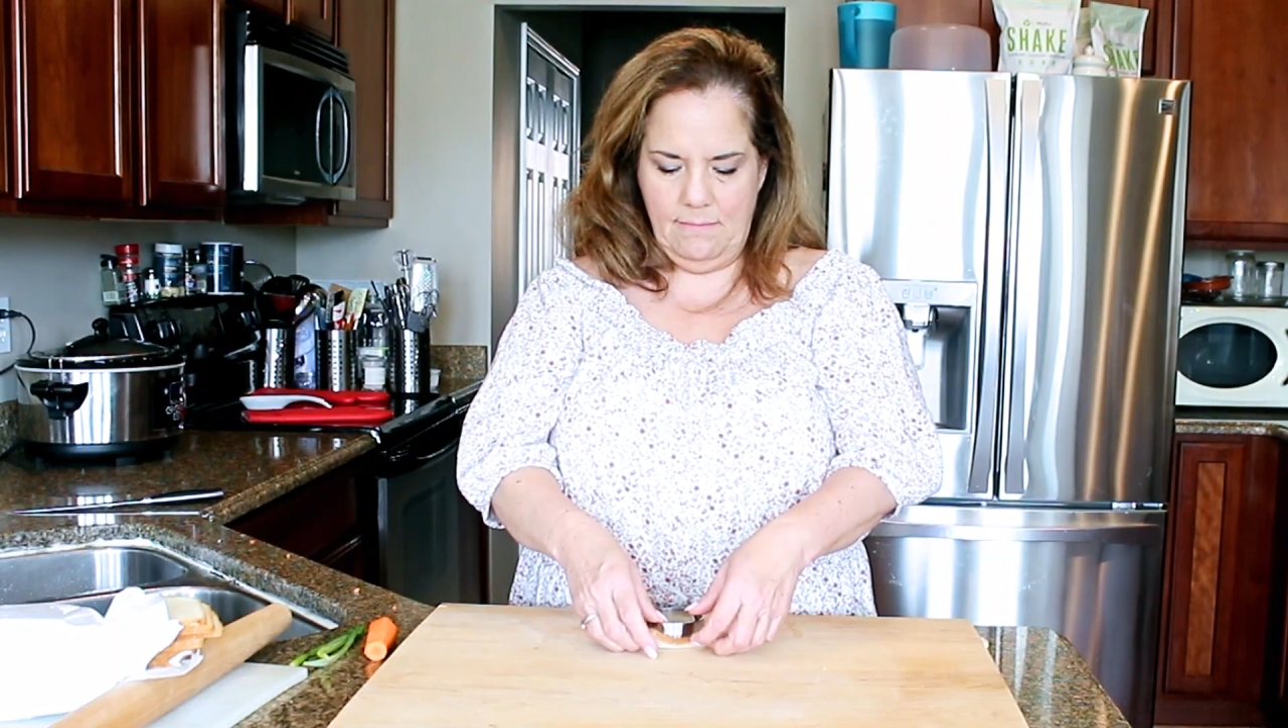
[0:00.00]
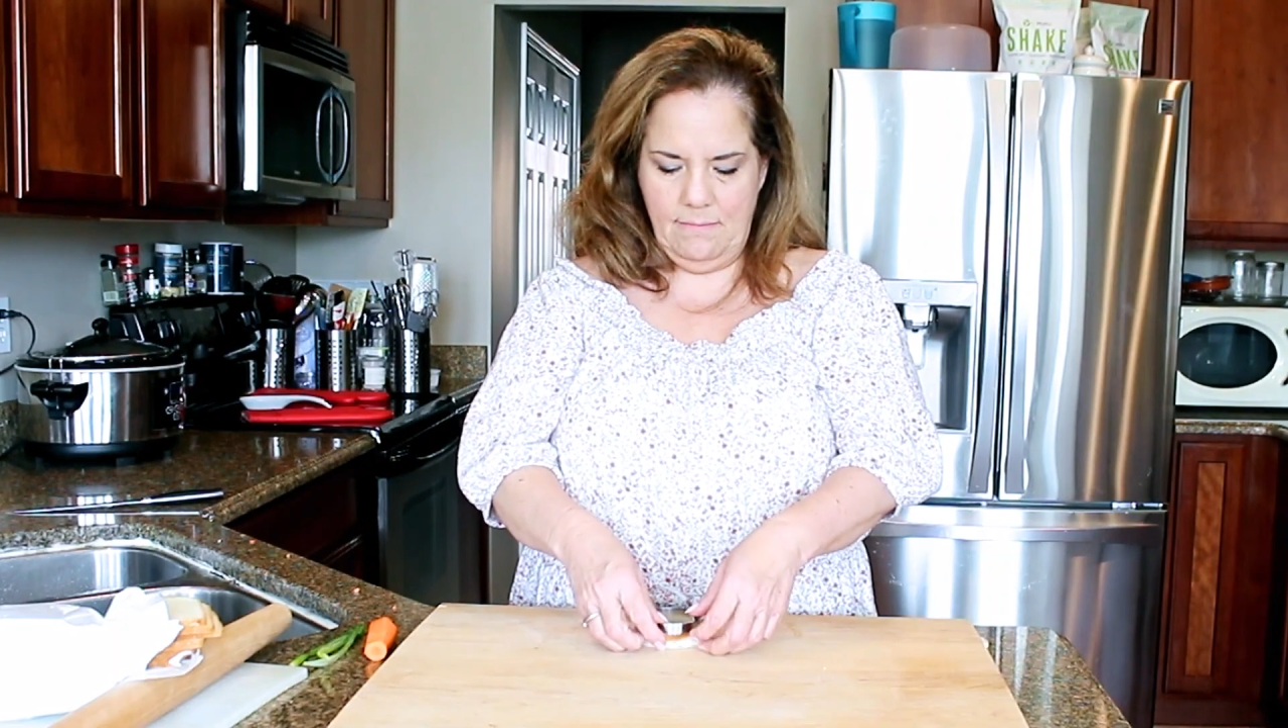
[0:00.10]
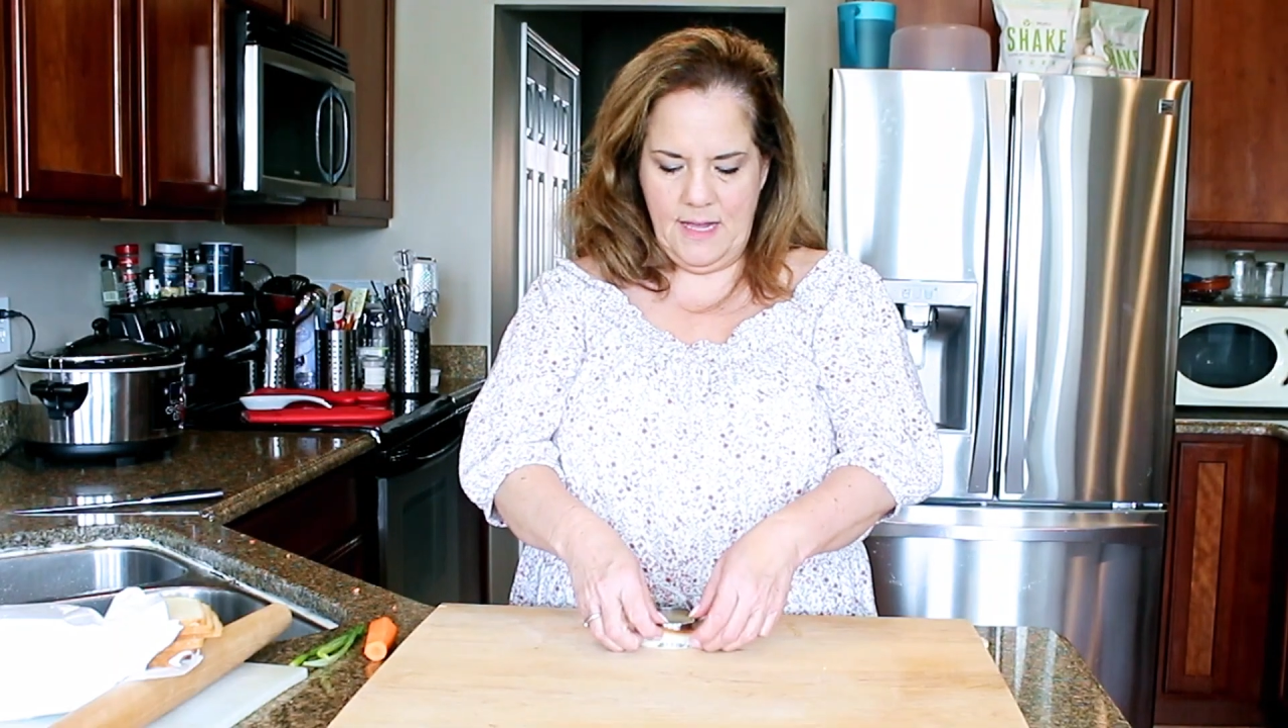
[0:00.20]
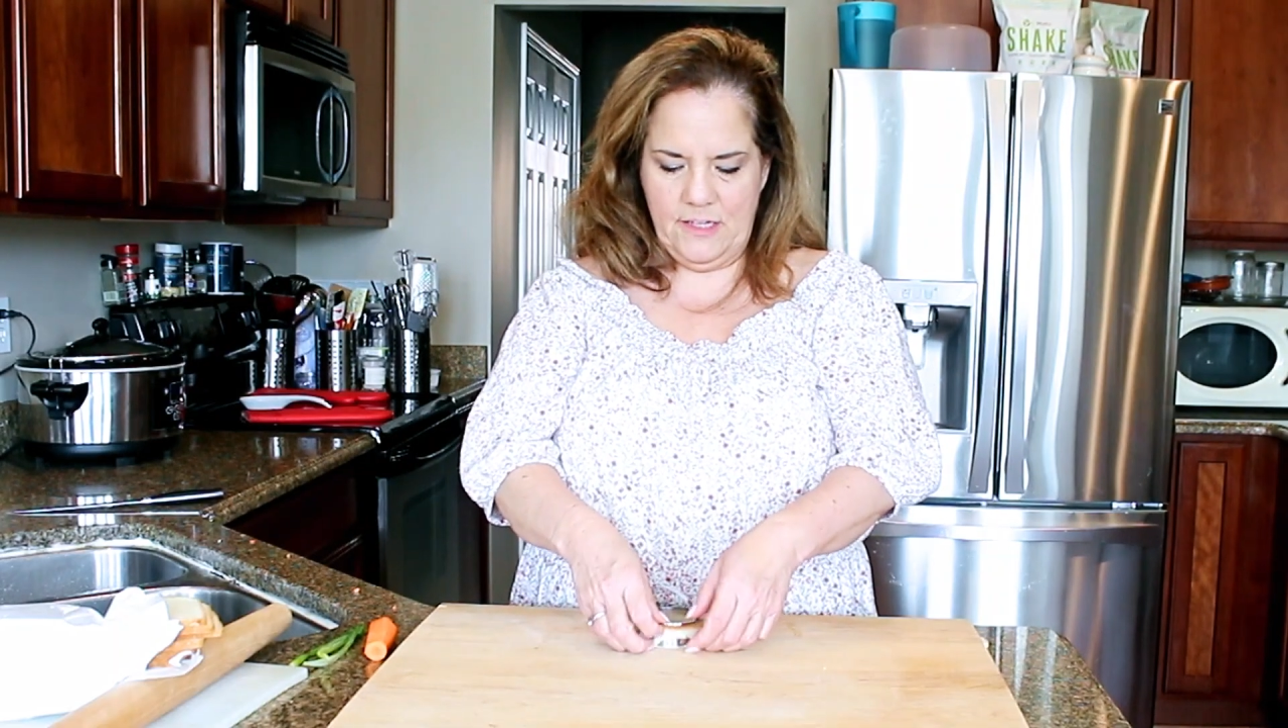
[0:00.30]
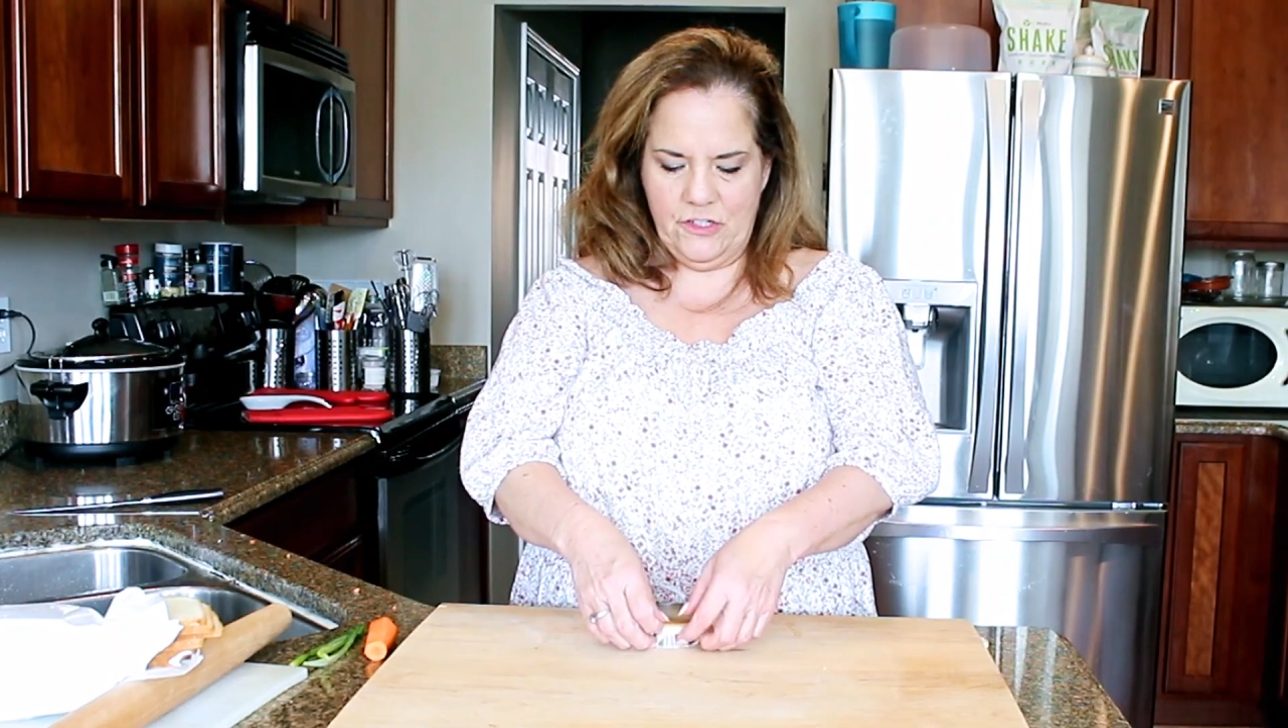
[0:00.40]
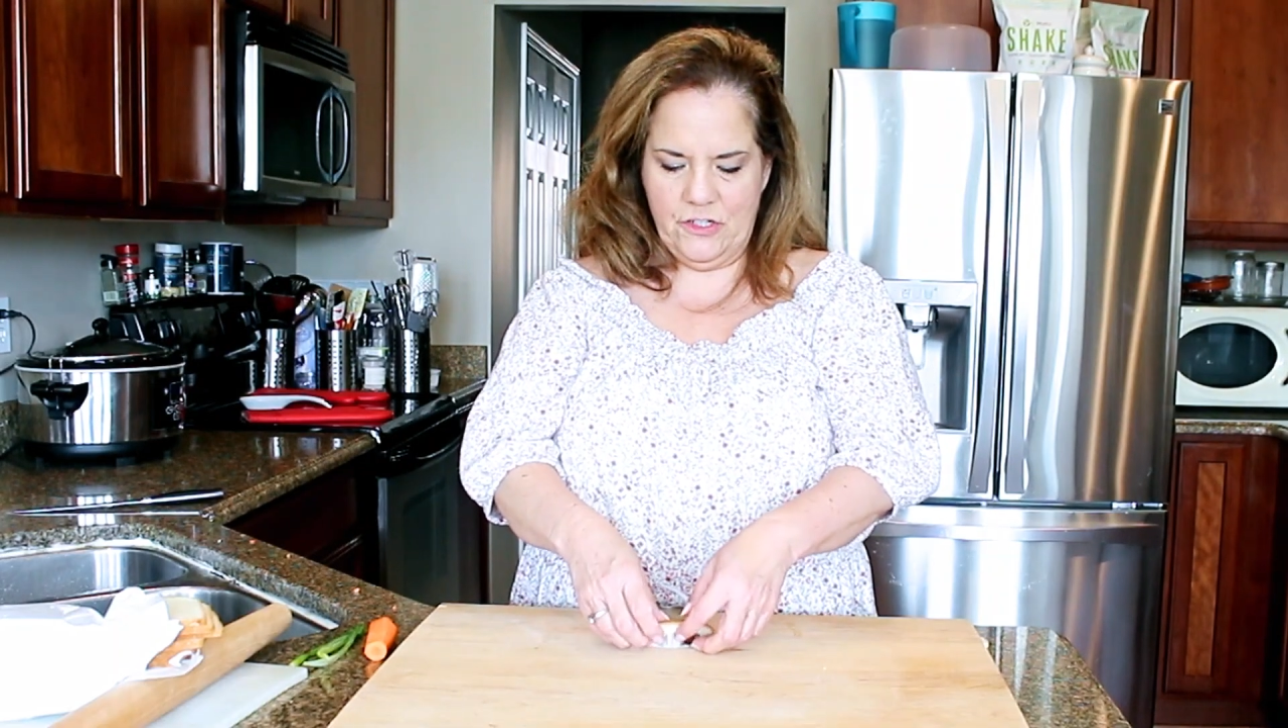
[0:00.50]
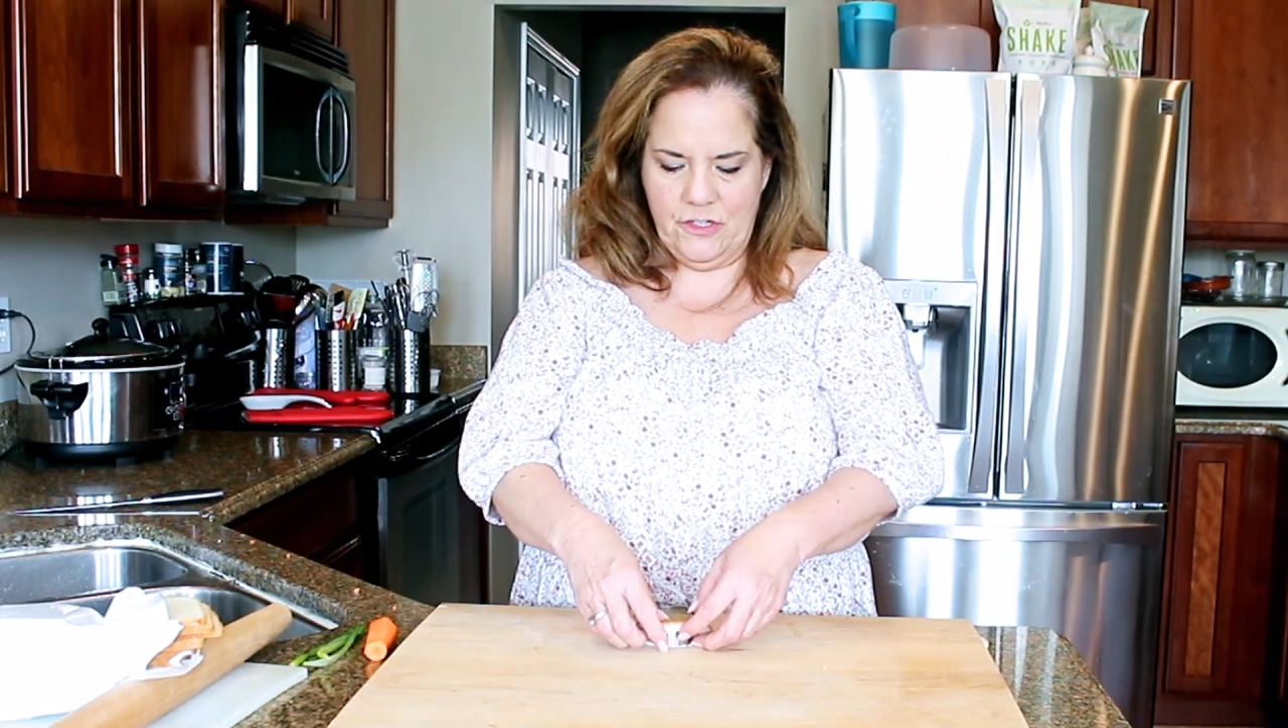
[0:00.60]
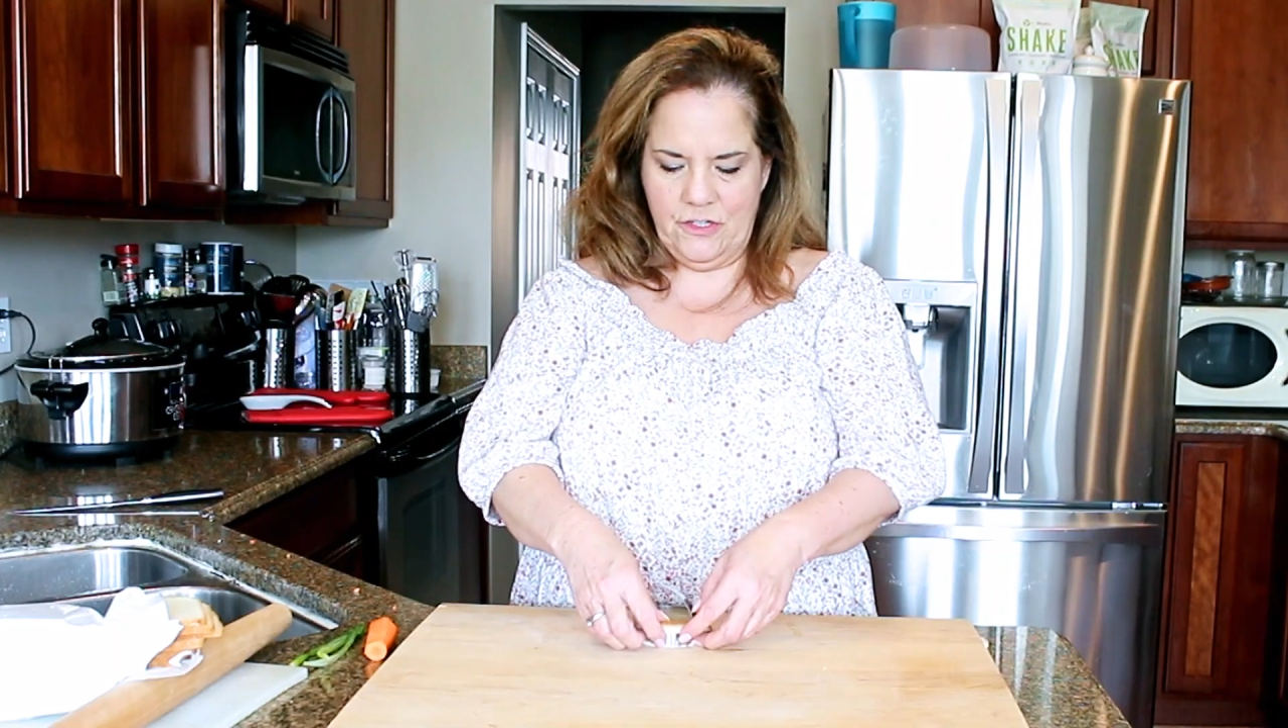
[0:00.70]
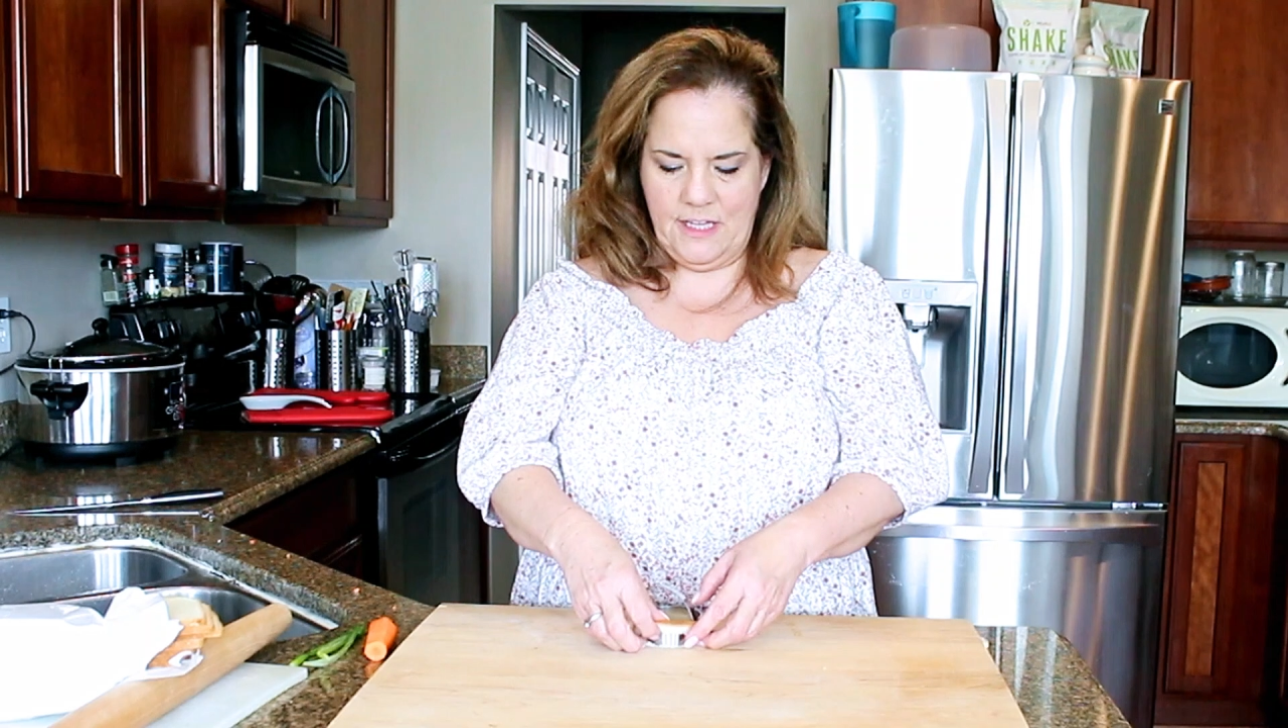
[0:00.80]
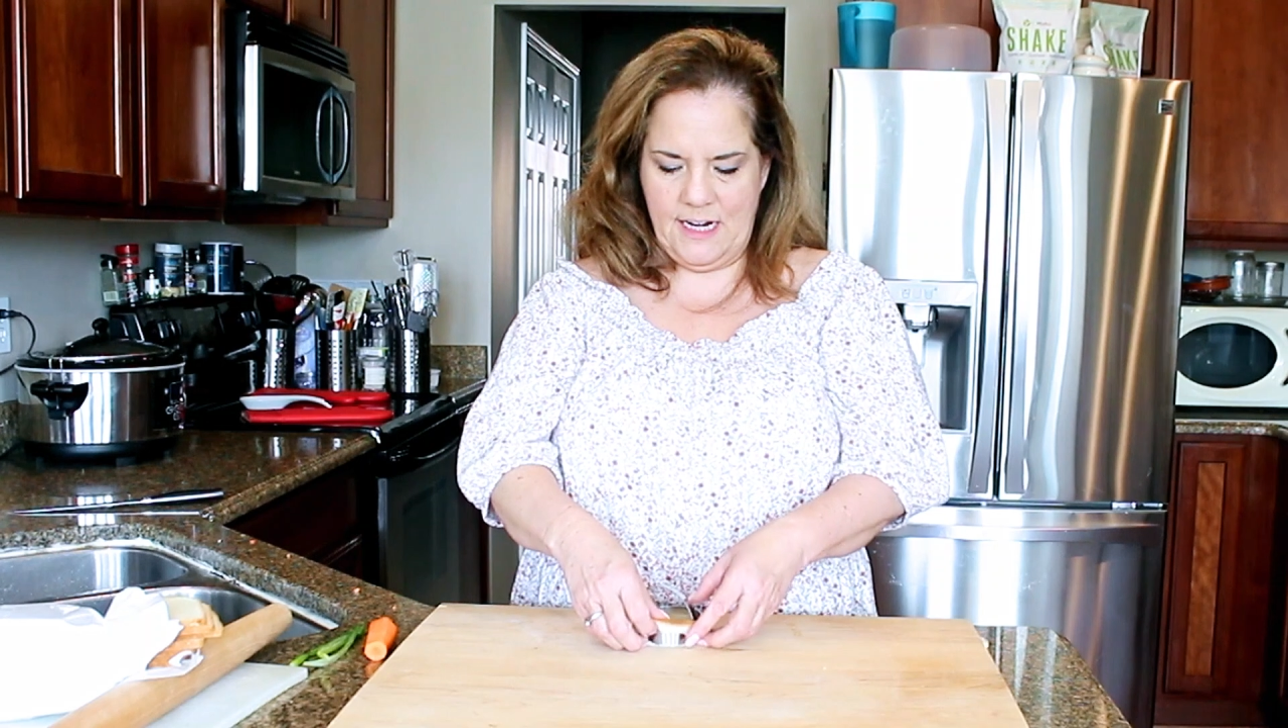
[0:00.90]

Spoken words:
make sure that